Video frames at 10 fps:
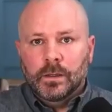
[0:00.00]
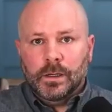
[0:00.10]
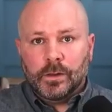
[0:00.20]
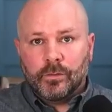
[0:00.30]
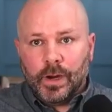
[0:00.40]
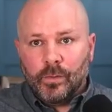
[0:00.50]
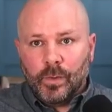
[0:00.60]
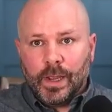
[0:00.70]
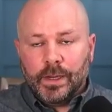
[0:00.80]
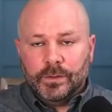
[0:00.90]
Another great
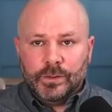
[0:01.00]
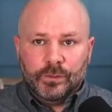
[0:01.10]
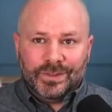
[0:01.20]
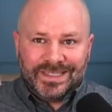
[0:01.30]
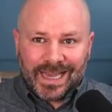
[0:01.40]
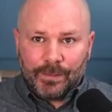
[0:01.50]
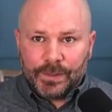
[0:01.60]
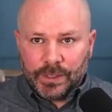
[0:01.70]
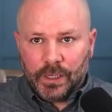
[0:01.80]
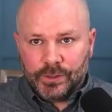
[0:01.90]
way to
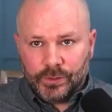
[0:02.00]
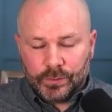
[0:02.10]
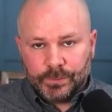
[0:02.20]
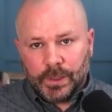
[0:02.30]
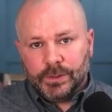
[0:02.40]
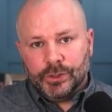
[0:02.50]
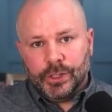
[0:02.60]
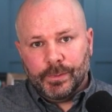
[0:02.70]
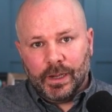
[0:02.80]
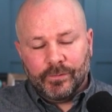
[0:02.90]
sabotage your
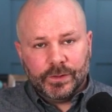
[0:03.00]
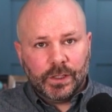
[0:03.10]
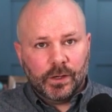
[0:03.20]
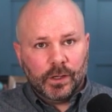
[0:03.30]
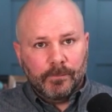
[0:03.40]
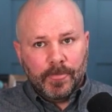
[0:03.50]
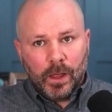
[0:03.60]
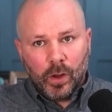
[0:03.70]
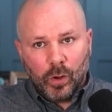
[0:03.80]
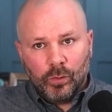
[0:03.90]
sponsorship efforts are to
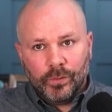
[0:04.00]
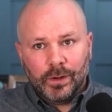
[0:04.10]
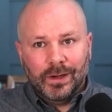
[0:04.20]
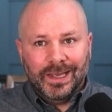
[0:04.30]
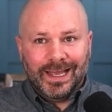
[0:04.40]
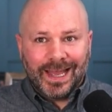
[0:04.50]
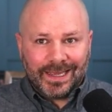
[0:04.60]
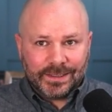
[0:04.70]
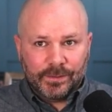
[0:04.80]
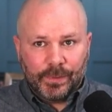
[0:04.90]

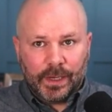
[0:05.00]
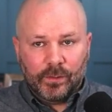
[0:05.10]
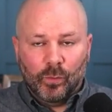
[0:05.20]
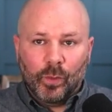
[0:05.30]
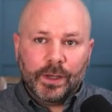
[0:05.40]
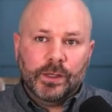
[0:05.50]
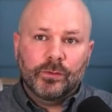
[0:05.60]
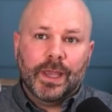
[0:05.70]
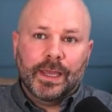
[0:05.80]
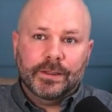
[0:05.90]
overestimate what you
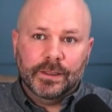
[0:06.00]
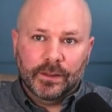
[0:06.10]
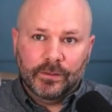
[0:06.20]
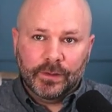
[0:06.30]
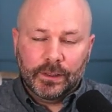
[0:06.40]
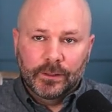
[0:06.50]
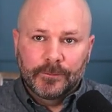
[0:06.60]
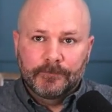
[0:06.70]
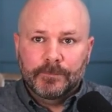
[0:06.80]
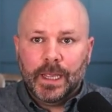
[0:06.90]
can deliver
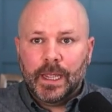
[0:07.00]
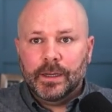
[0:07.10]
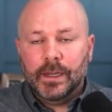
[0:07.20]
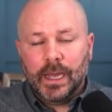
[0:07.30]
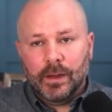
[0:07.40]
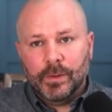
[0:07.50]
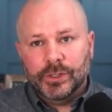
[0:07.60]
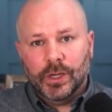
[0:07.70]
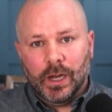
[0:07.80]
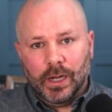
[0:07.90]
and how much
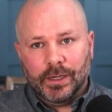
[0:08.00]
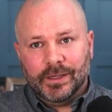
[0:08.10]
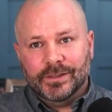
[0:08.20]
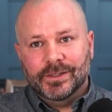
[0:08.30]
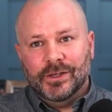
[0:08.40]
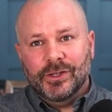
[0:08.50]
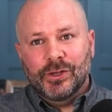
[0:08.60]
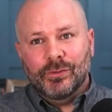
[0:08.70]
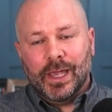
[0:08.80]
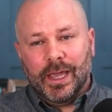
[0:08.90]
audience
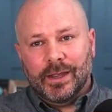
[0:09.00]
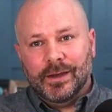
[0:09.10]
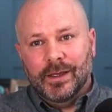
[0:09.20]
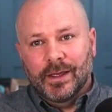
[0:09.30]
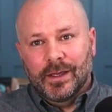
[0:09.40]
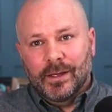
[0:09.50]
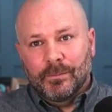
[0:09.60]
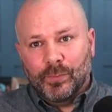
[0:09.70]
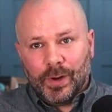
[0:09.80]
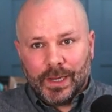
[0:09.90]
you can
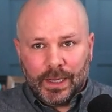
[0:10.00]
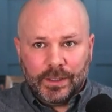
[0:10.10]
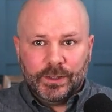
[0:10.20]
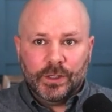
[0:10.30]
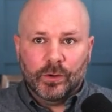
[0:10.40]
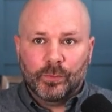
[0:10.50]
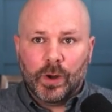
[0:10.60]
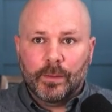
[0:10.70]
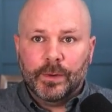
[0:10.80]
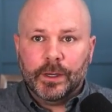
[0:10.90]
bring into your
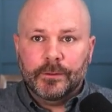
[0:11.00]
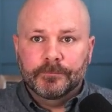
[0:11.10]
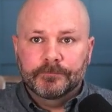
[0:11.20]
property.